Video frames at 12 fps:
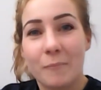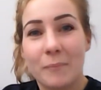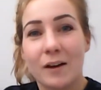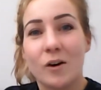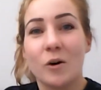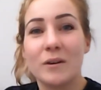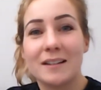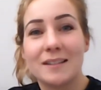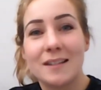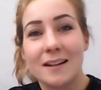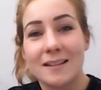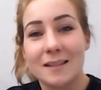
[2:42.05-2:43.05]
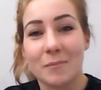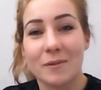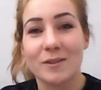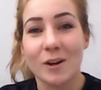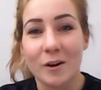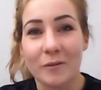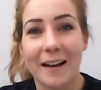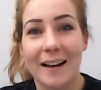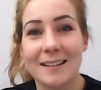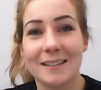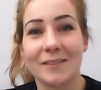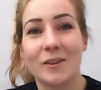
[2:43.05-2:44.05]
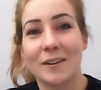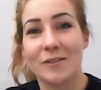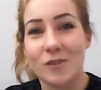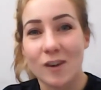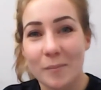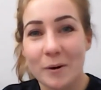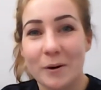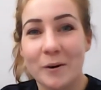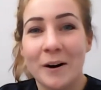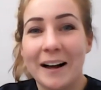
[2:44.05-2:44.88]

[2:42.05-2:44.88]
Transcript: been called into someone's office. I've got in trouble.